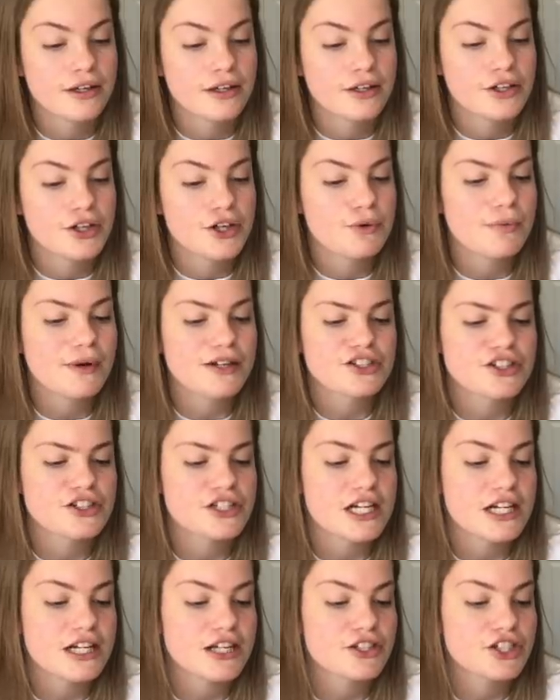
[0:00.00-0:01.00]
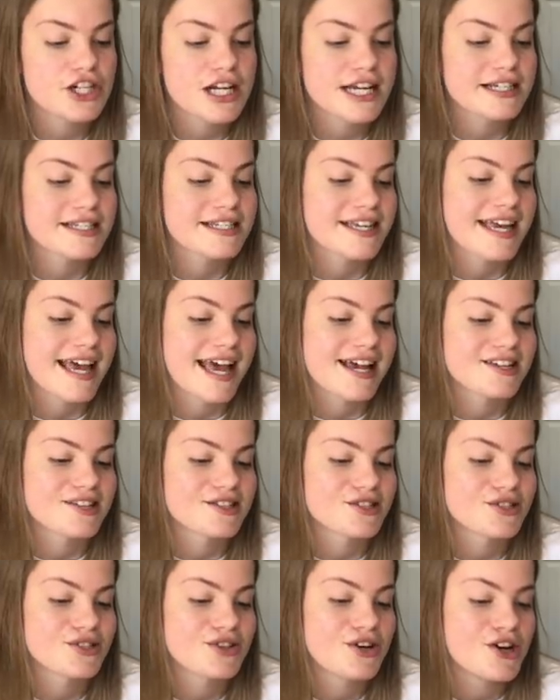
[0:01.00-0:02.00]
knew which cheek to
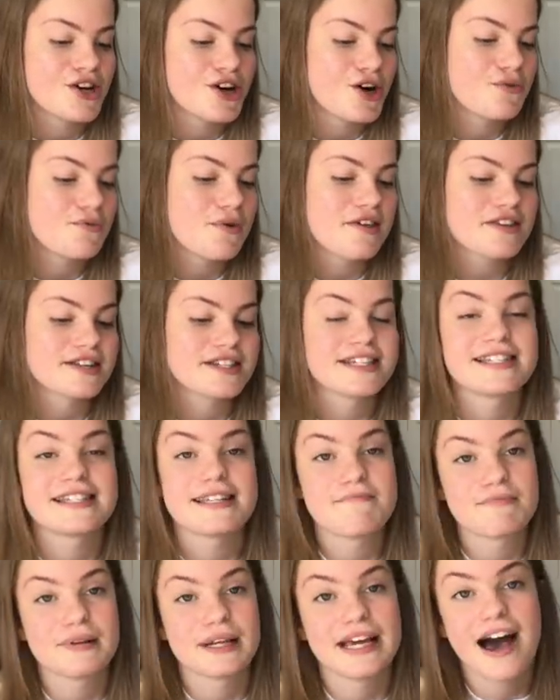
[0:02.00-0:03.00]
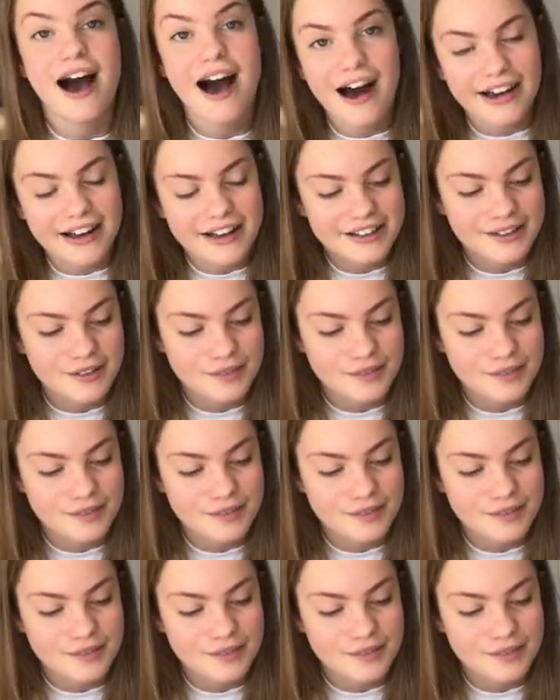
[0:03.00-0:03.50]
kiss, or whether to simply hug.